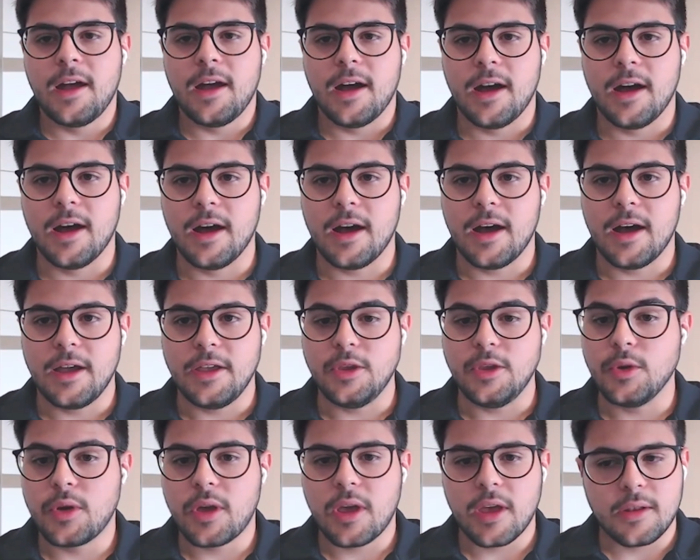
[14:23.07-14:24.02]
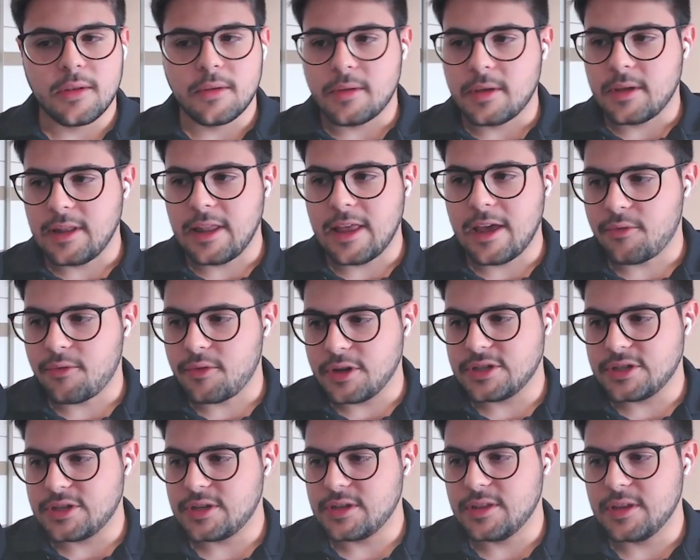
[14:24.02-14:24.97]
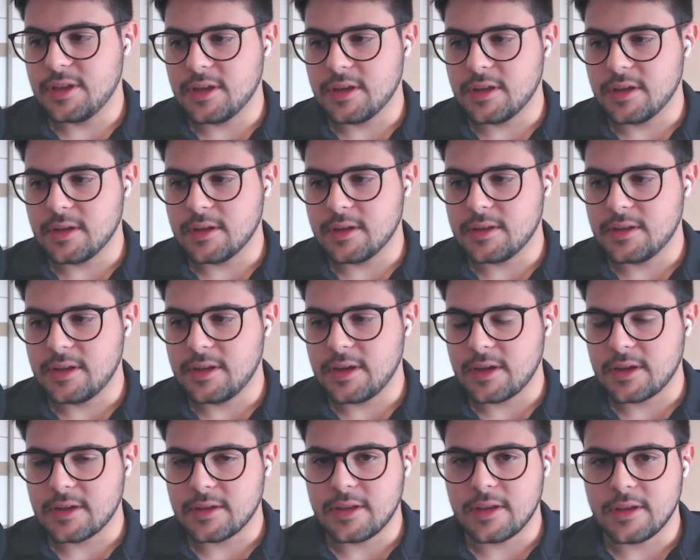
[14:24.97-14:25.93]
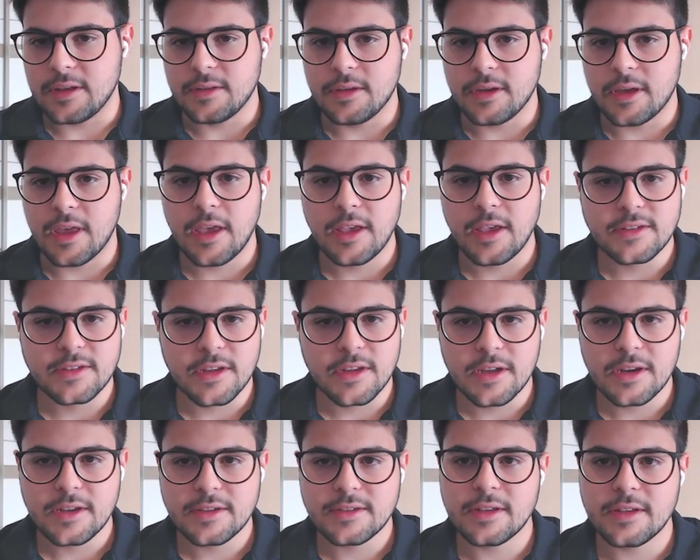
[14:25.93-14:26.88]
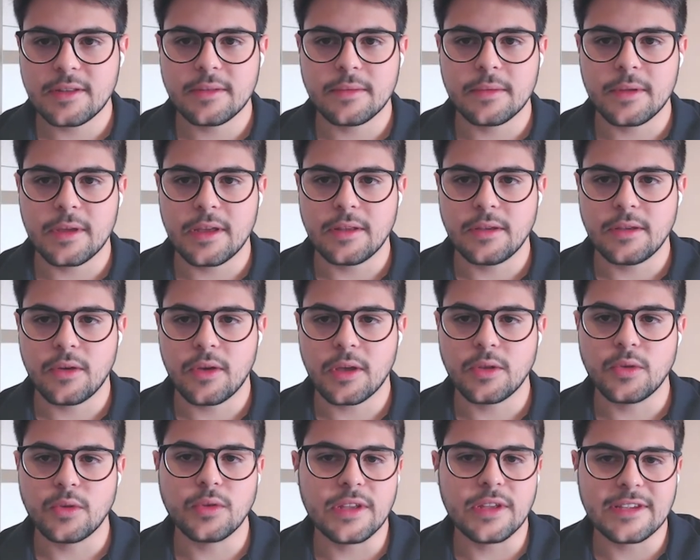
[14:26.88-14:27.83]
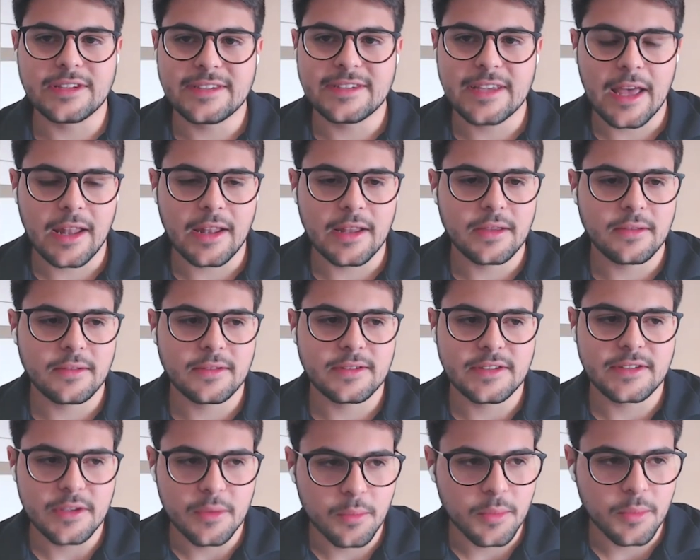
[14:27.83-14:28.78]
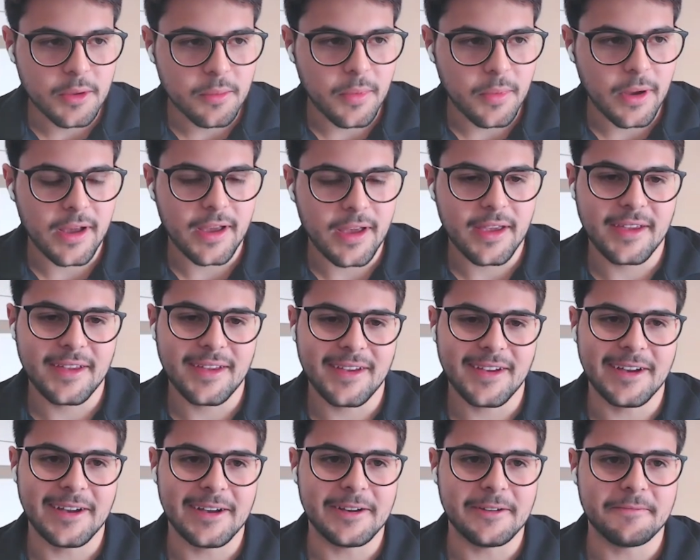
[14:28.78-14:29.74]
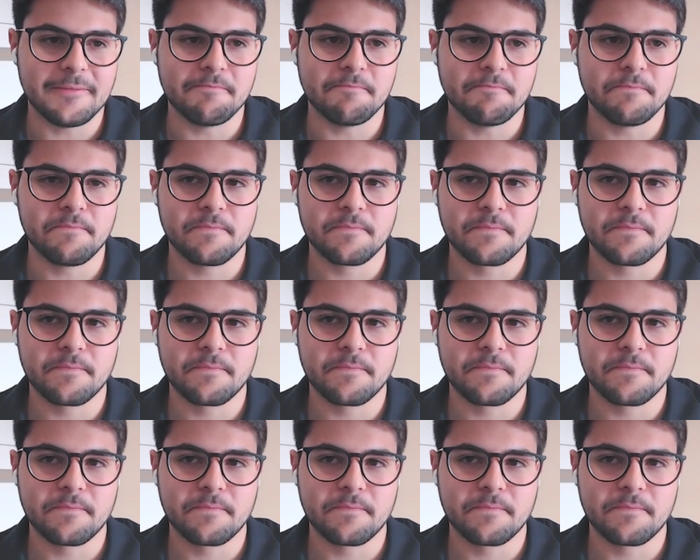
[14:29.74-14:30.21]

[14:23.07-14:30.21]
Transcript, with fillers: uh, you can leverage the, the the the case studies and and you can do the selling simply by um